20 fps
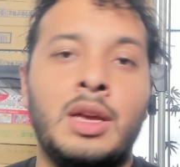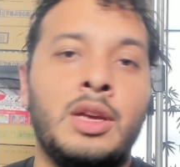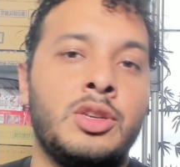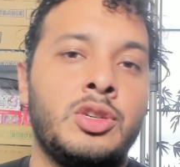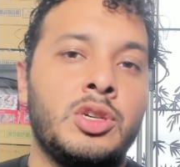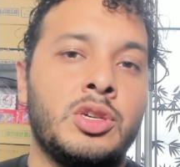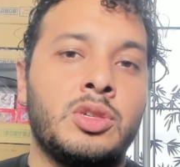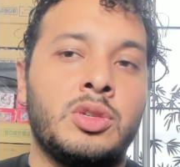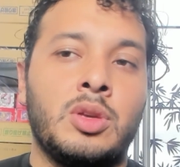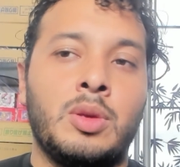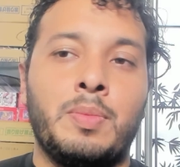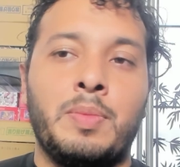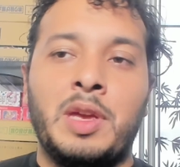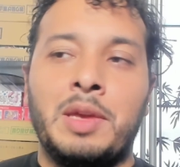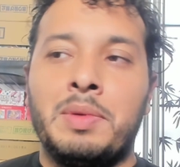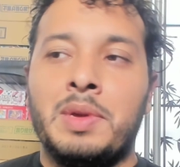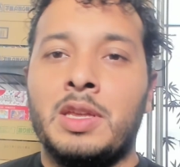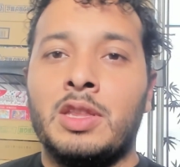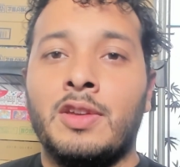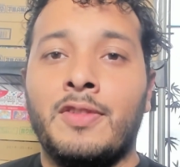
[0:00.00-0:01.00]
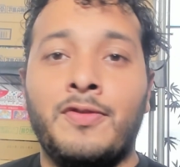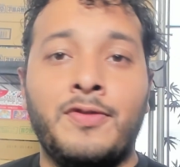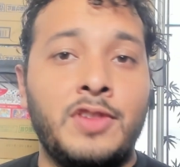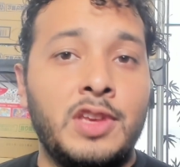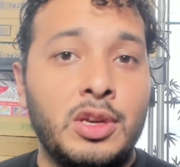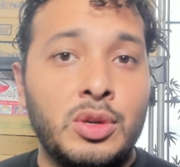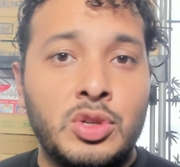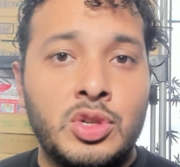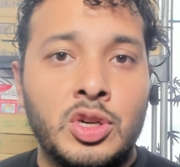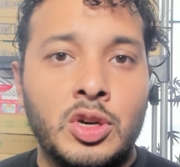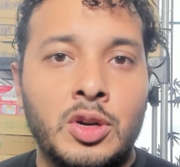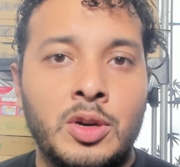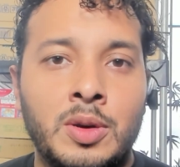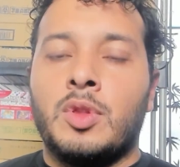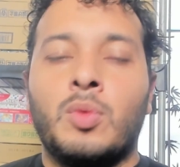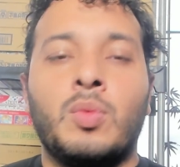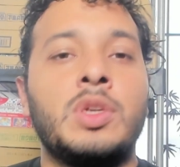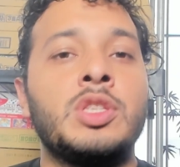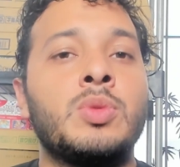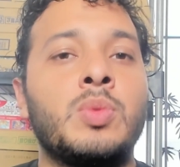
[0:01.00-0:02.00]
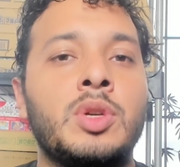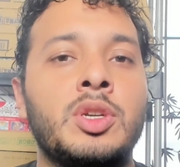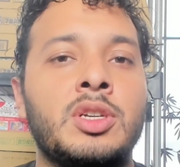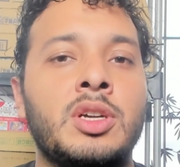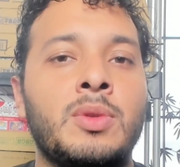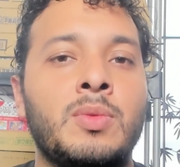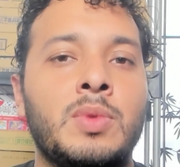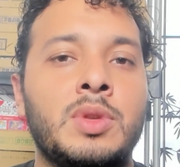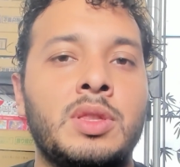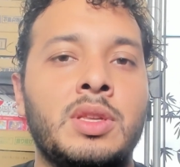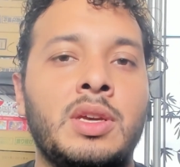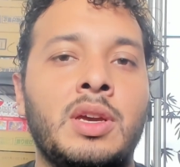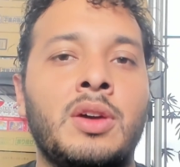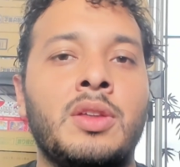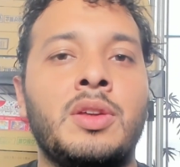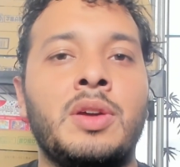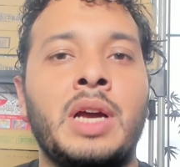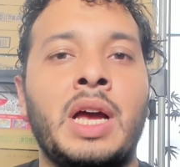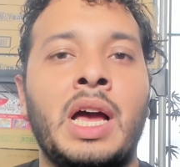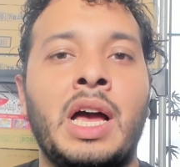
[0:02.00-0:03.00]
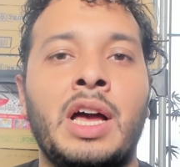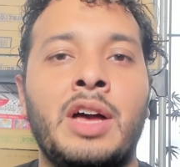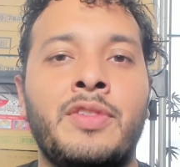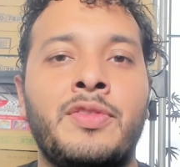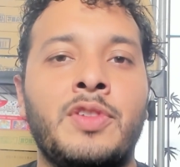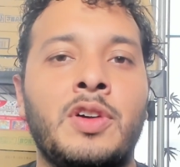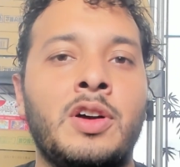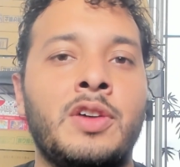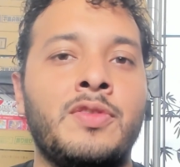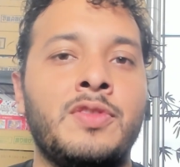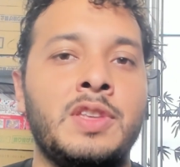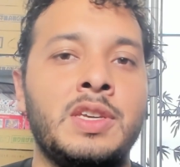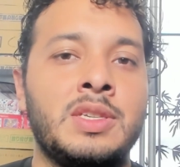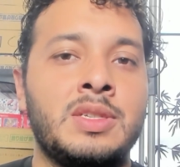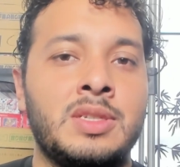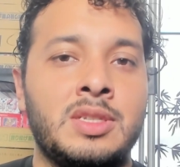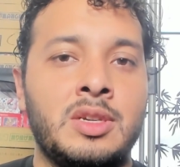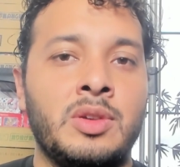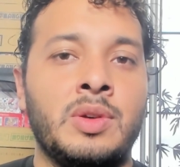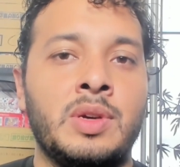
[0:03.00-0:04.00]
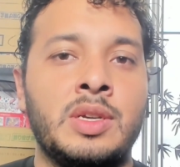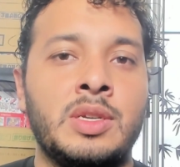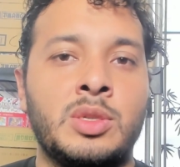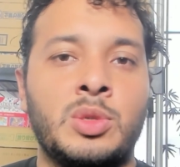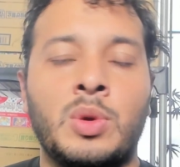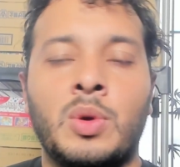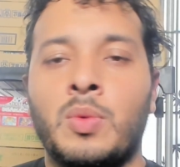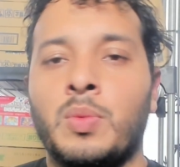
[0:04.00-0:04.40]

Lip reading: just so maybe in the future, once we're done with the other half of this series,